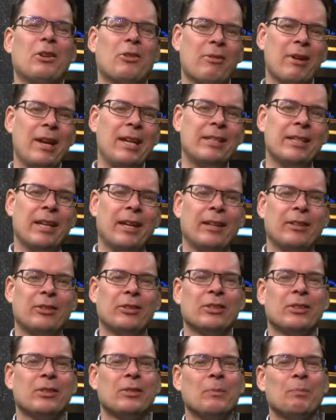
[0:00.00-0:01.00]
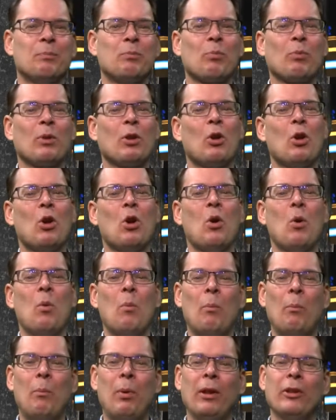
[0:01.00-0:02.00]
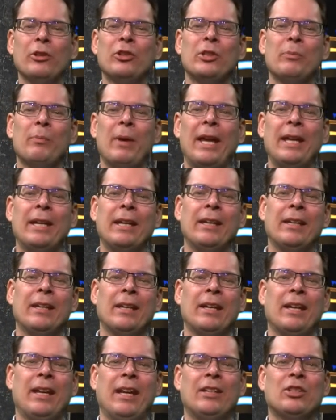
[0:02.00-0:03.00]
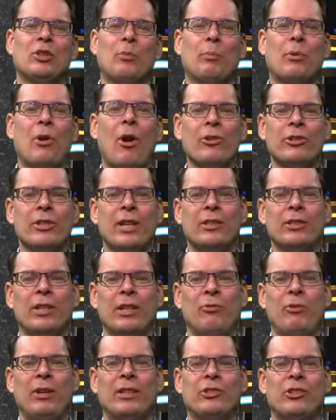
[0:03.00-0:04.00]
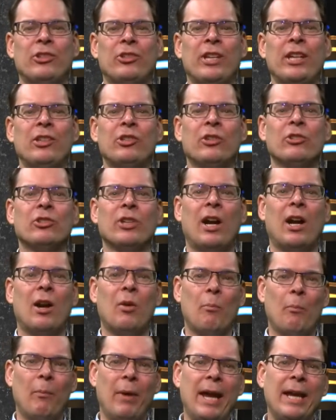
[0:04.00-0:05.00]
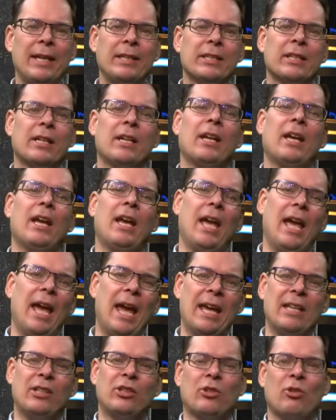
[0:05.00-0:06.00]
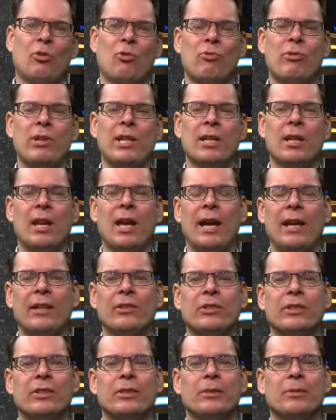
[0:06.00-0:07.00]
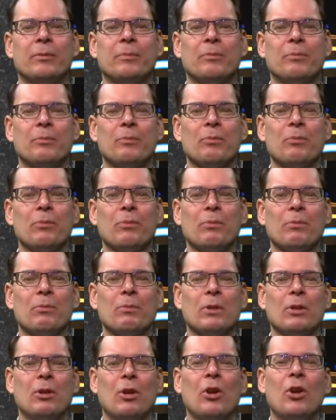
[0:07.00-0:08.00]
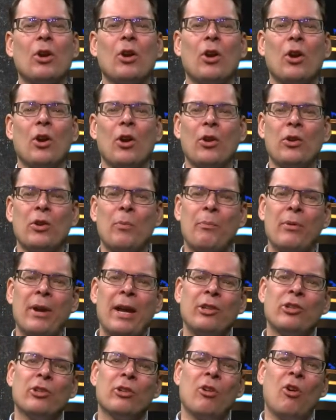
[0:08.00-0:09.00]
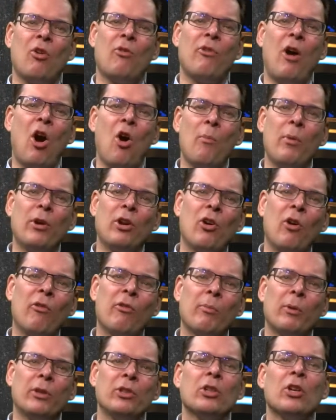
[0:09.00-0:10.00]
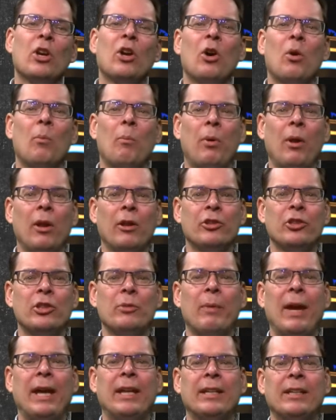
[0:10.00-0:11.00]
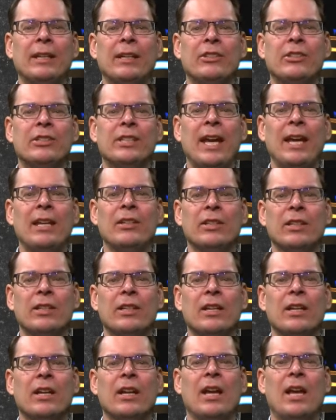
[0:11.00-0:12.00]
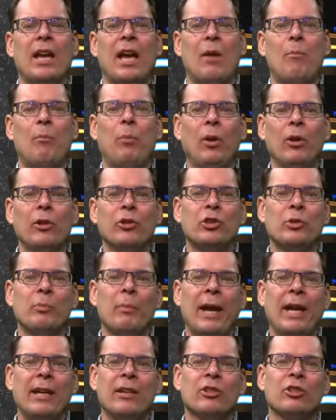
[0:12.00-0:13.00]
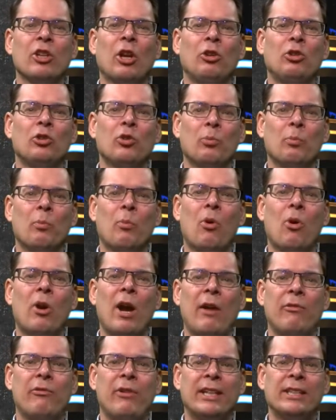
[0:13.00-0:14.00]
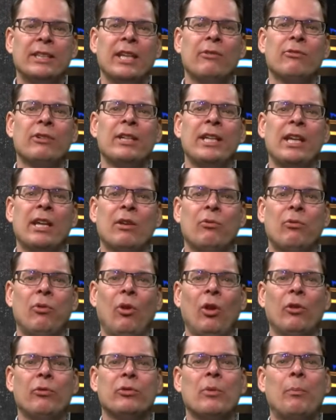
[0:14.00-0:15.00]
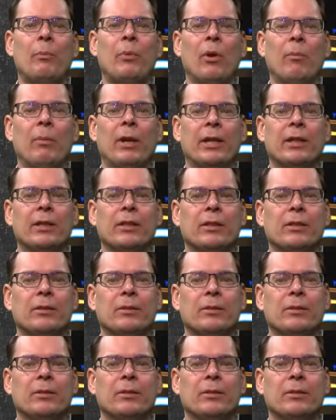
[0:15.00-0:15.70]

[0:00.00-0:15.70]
Greetings! Policy making is a process in which decisions are made and realized. Under pressure of open government, policy making is changing and policymakers should more effectively involve the public.